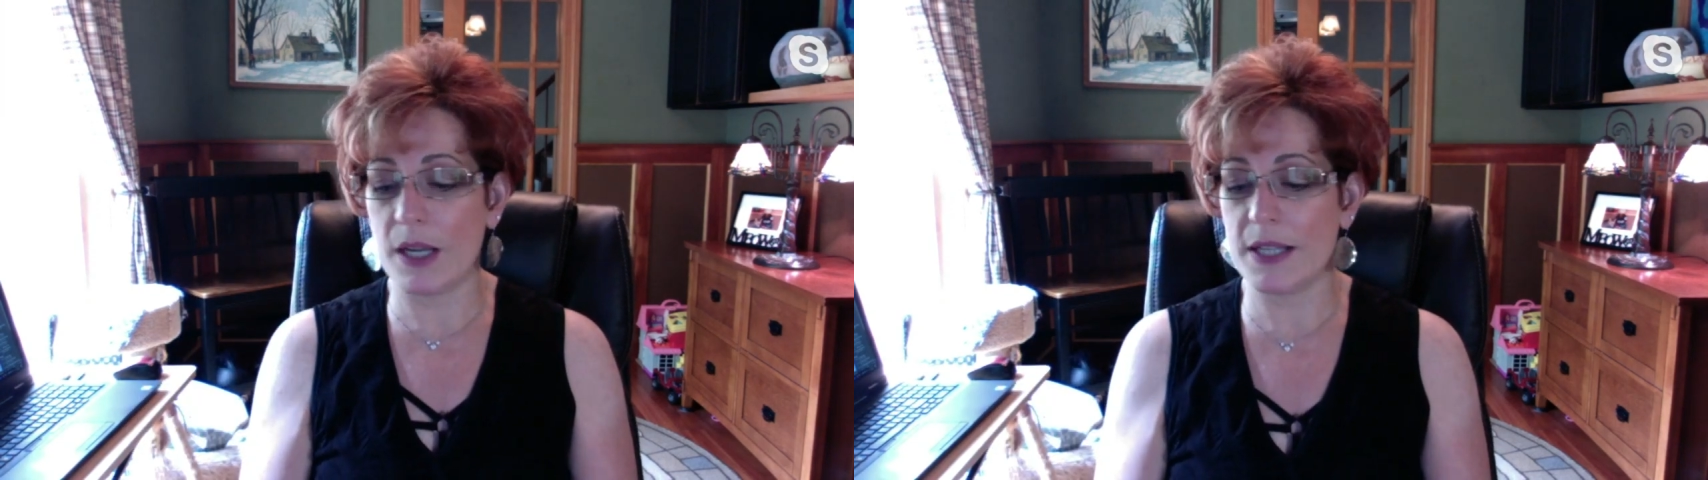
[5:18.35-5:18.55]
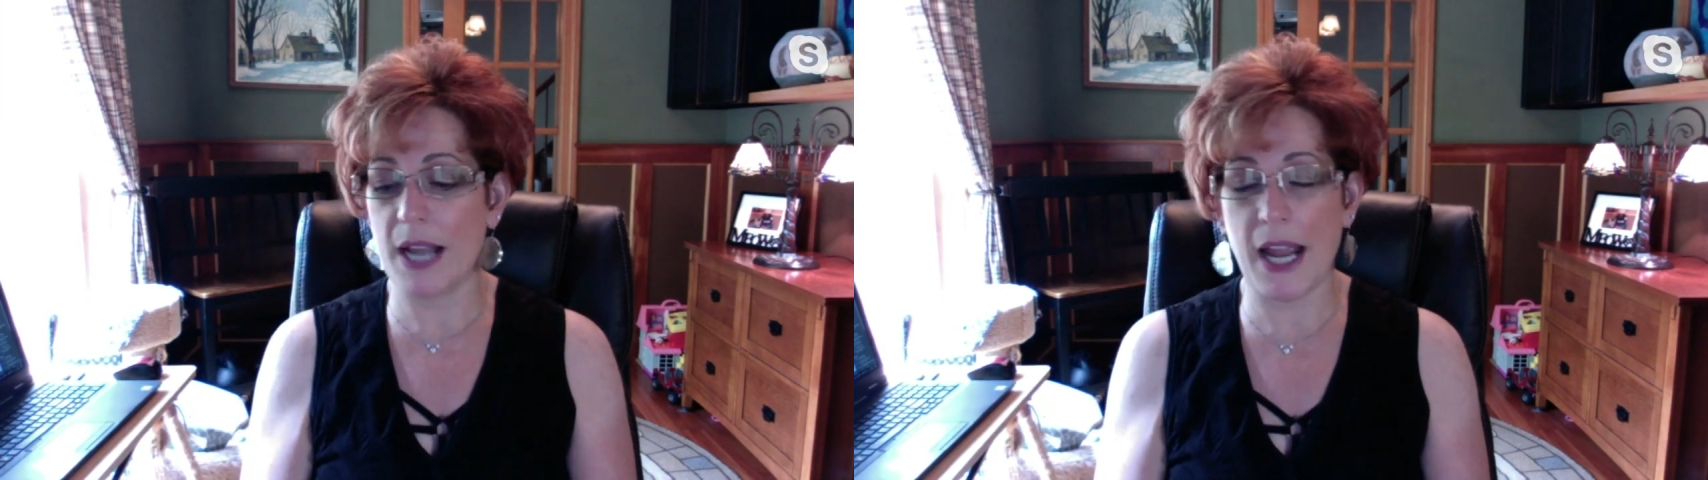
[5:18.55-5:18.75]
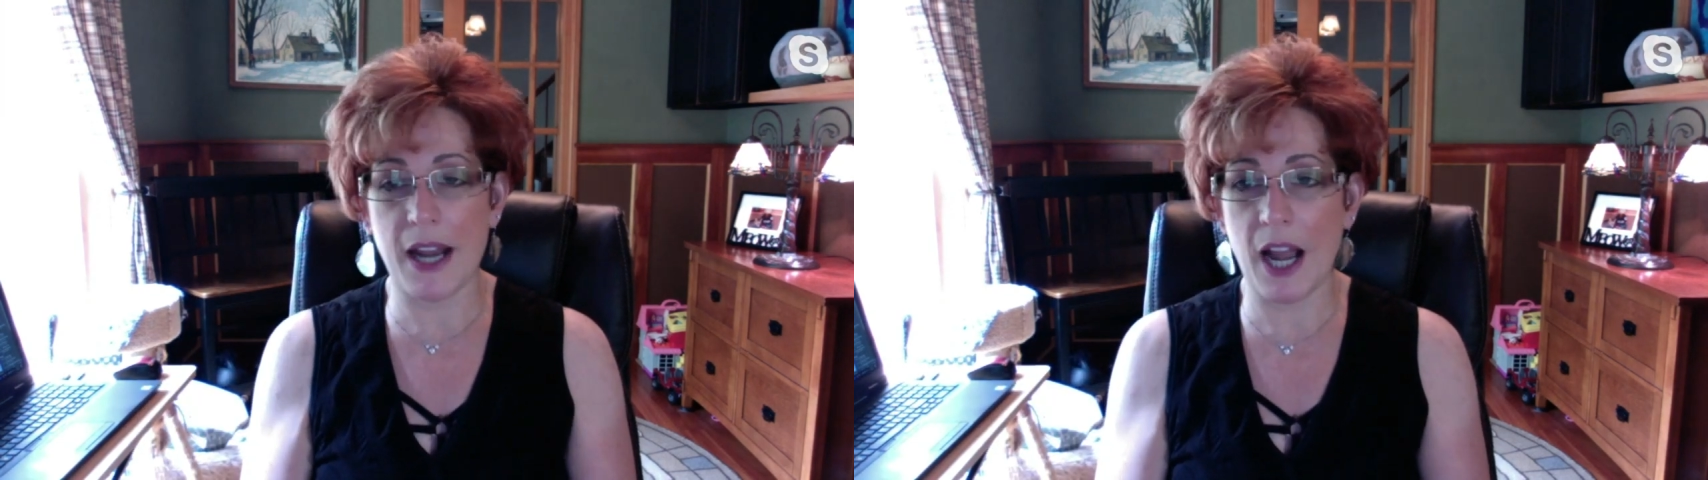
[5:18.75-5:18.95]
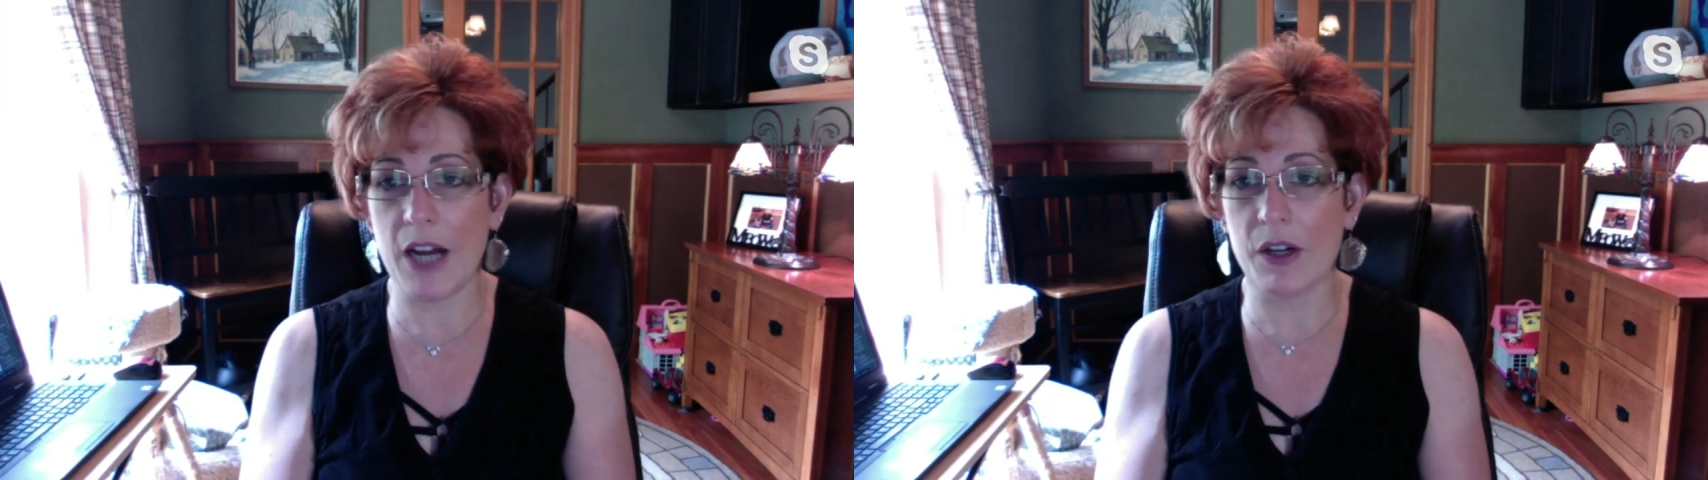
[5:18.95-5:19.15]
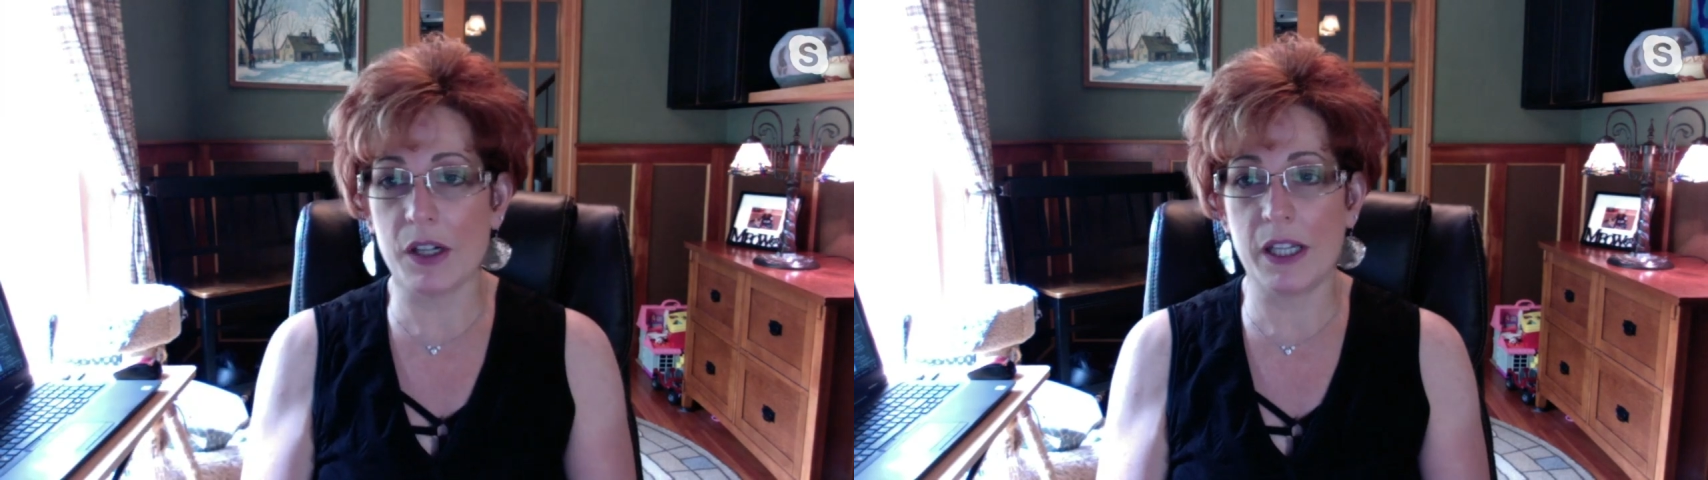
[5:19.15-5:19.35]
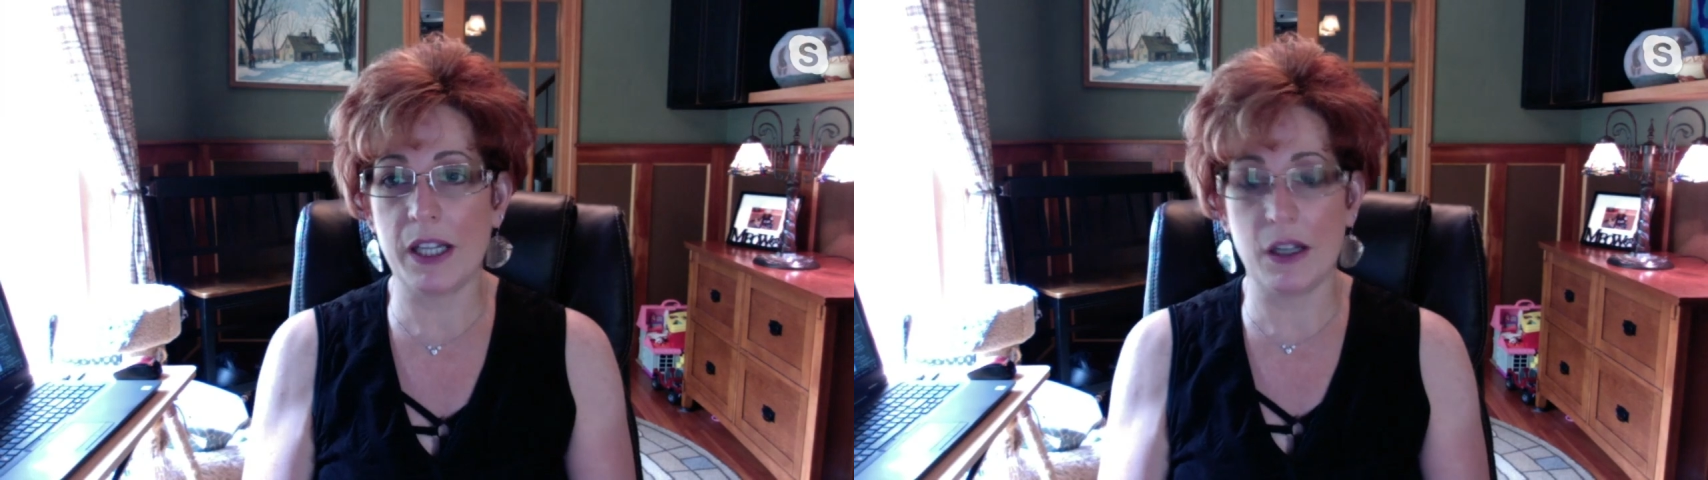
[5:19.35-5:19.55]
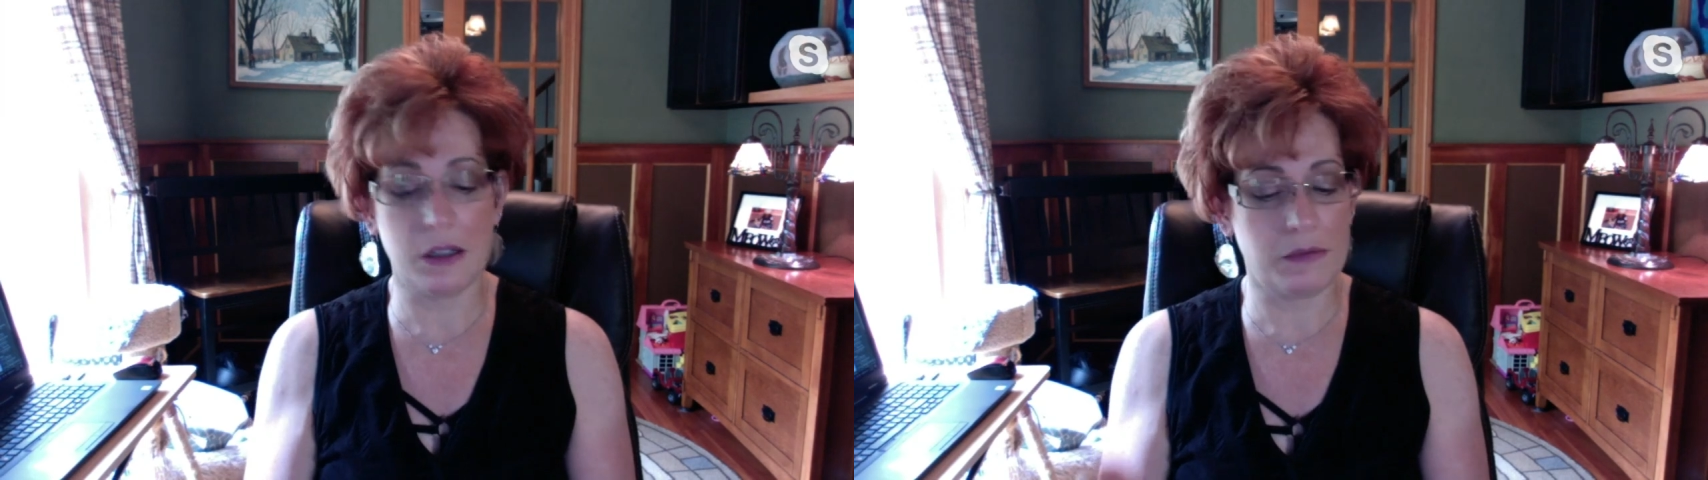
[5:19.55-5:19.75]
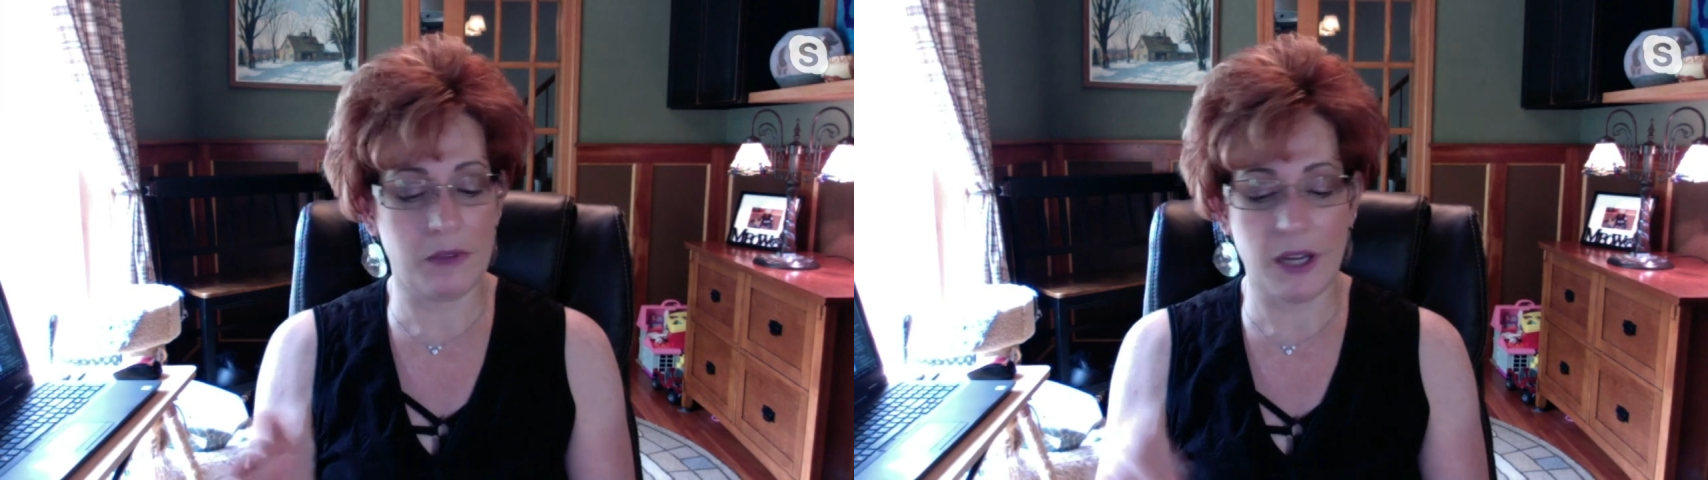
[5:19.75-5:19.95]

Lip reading: I had to hire a cleaner.